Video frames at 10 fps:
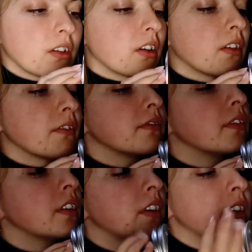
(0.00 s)
lot of
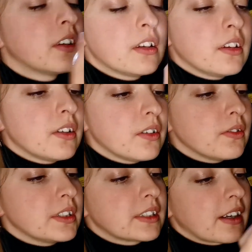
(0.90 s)

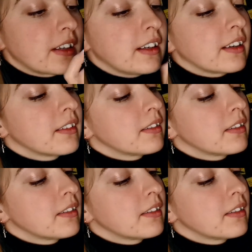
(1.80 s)
recycling.